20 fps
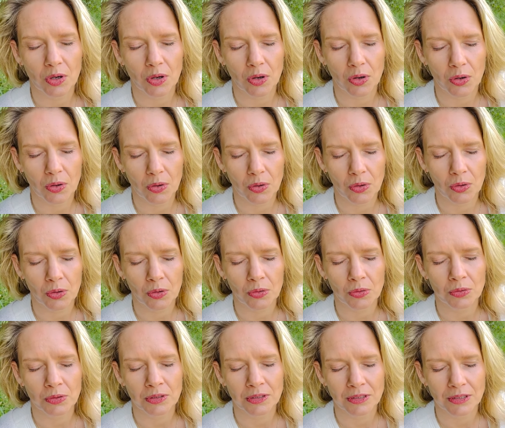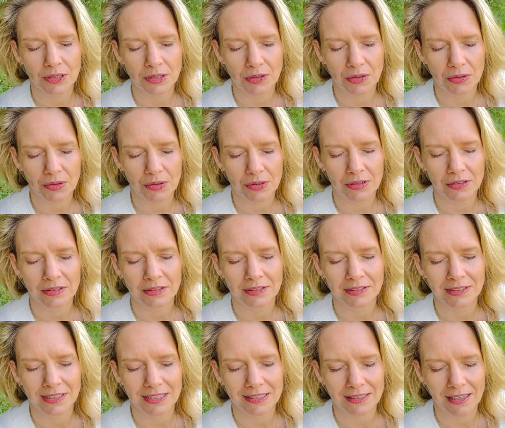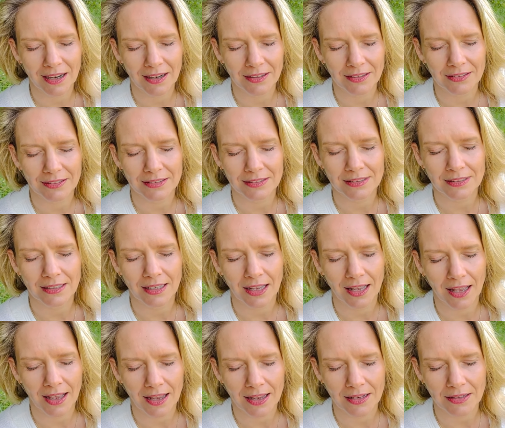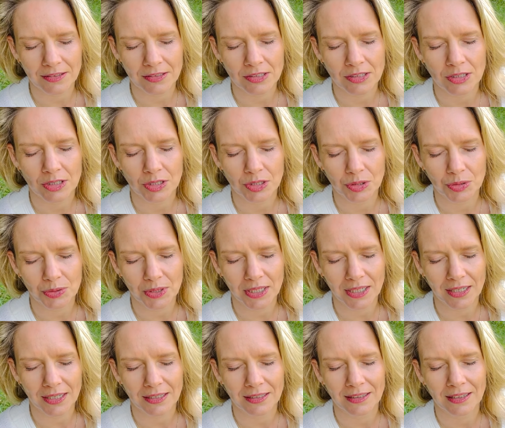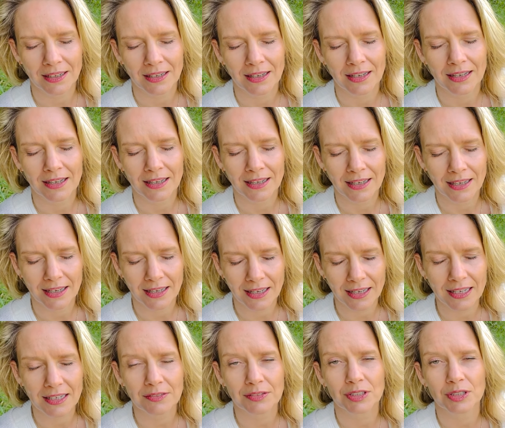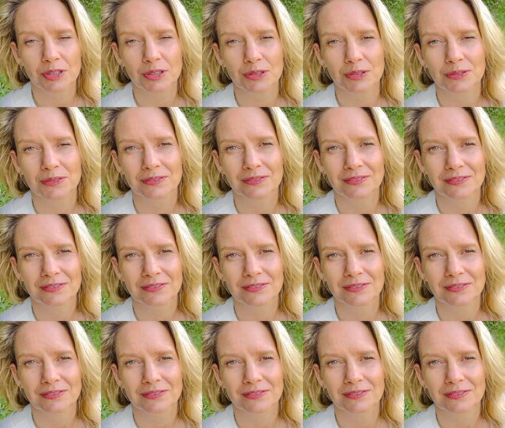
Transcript: all your desires and you can have it all.